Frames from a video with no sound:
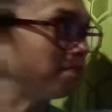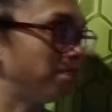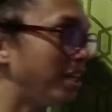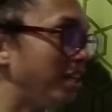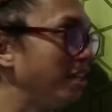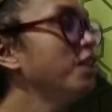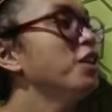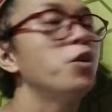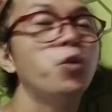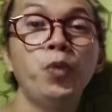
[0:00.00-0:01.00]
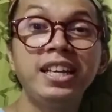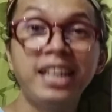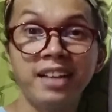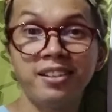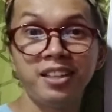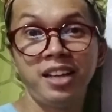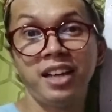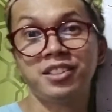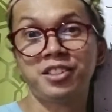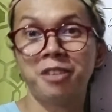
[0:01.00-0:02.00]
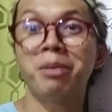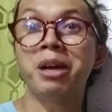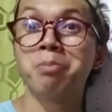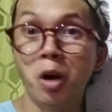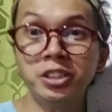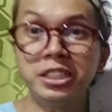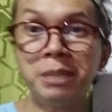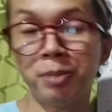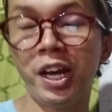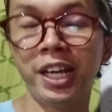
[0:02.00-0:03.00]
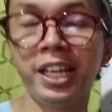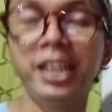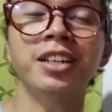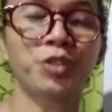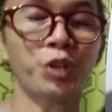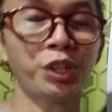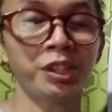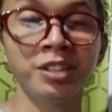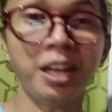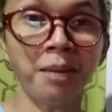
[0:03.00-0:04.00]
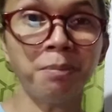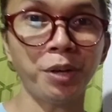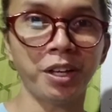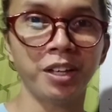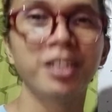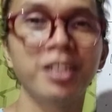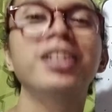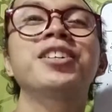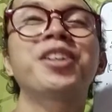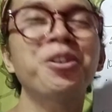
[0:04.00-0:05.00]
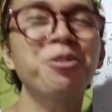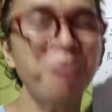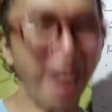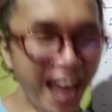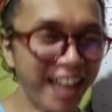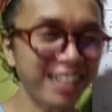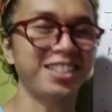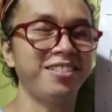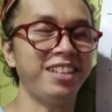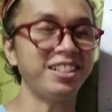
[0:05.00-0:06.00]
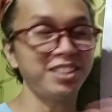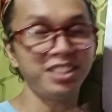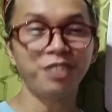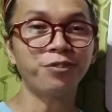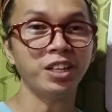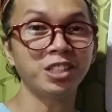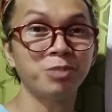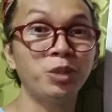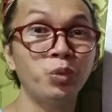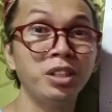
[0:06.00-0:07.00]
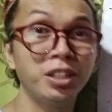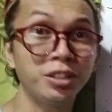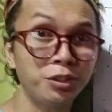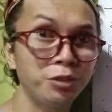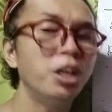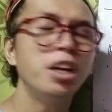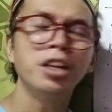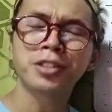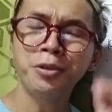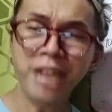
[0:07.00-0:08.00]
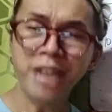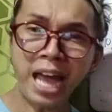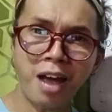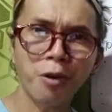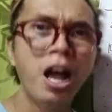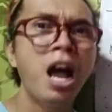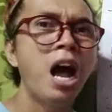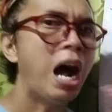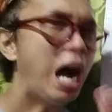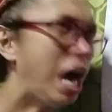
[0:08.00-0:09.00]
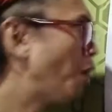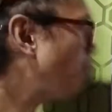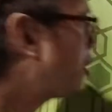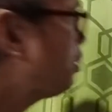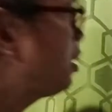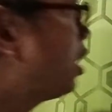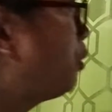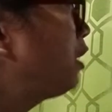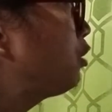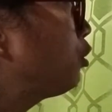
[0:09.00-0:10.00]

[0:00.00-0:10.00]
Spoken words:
B, we get the next term by multiplying a certain number. Correct. So that's the difference between the two. So now, how are we going to